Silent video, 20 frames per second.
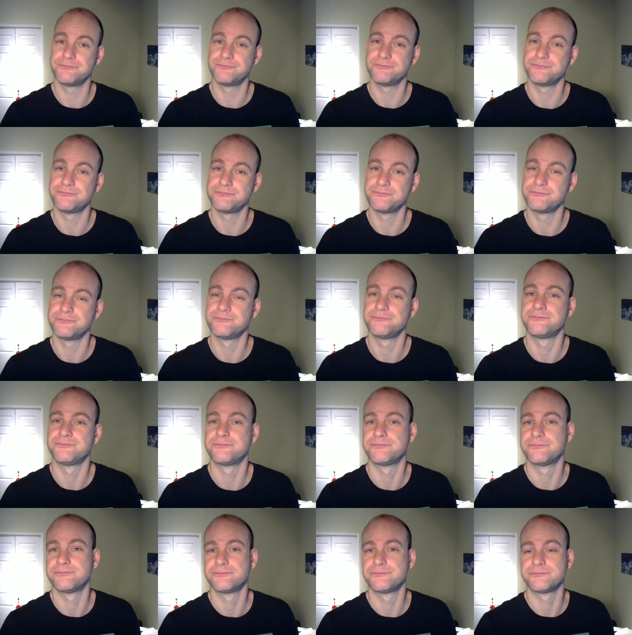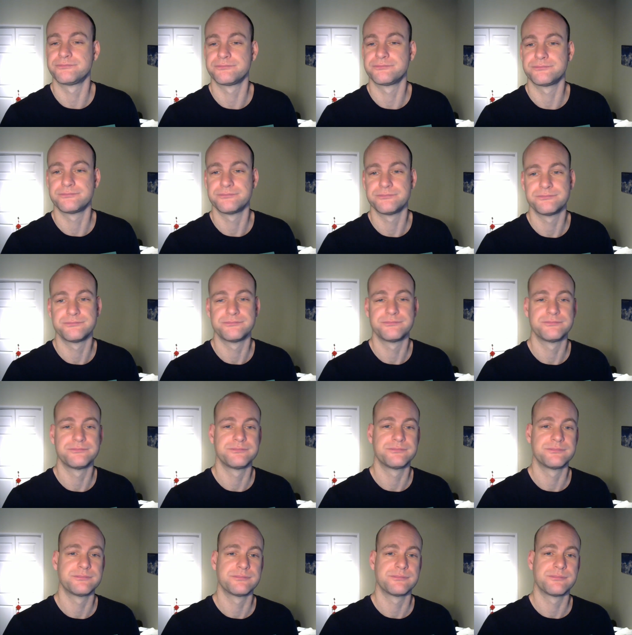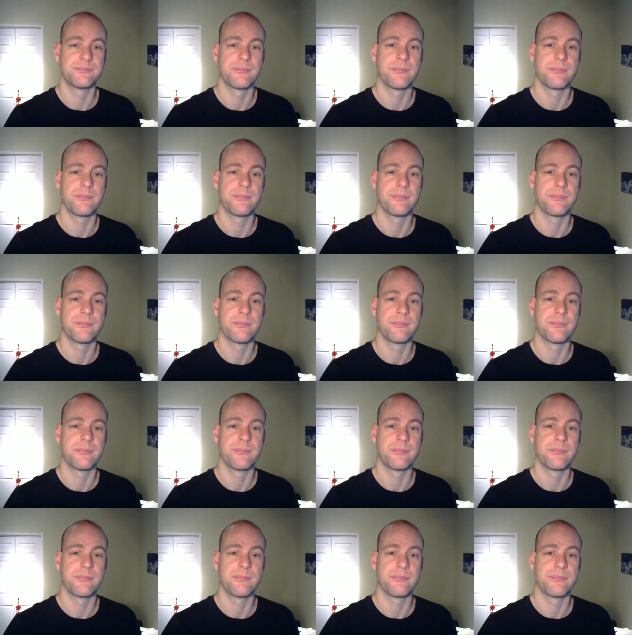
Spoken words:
[no speech]